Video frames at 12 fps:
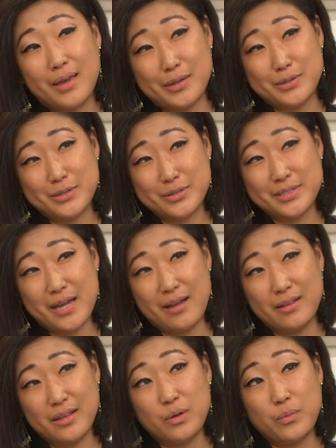cancer
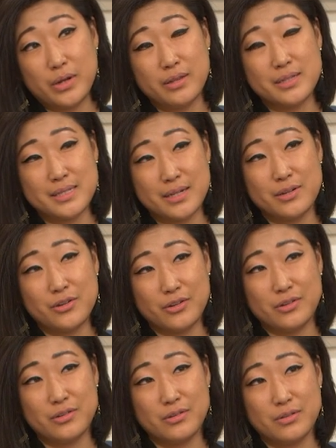cell in one of the
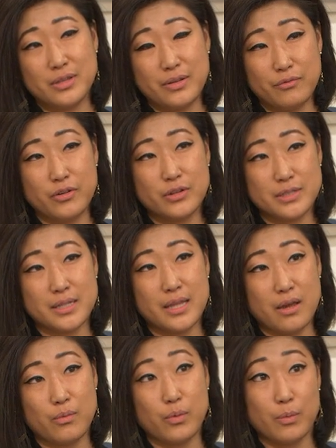sentinel lymph nodes that they